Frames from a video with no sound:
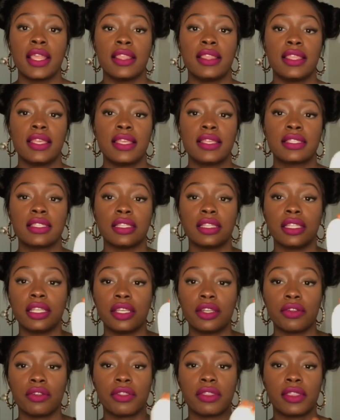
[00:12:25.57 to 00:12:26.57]
This
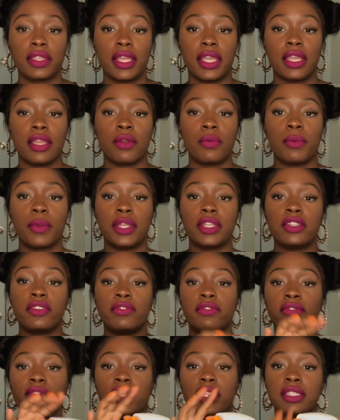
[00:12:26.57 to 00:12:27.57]
little thing, which
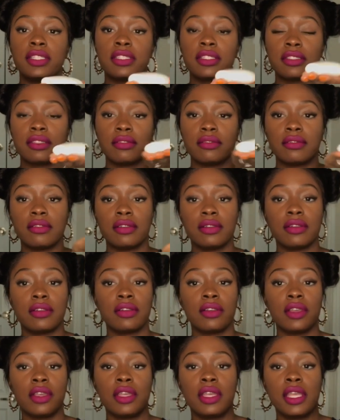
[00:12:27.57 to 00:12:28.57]
fits
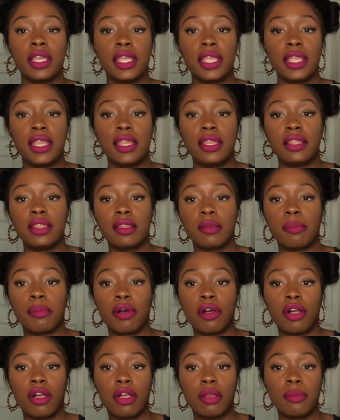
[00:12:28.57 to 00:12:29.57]
in the
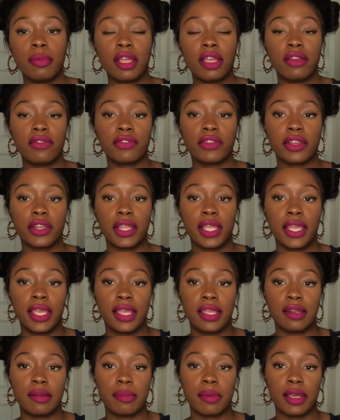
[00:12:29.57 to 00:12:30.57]
palm of your
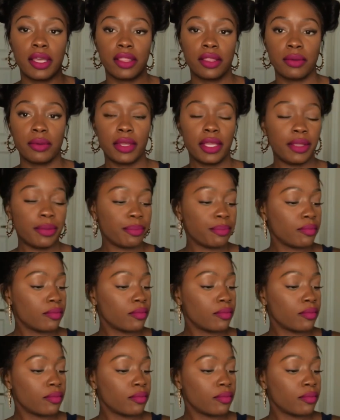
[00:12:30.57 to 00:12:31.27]
hand, by the way.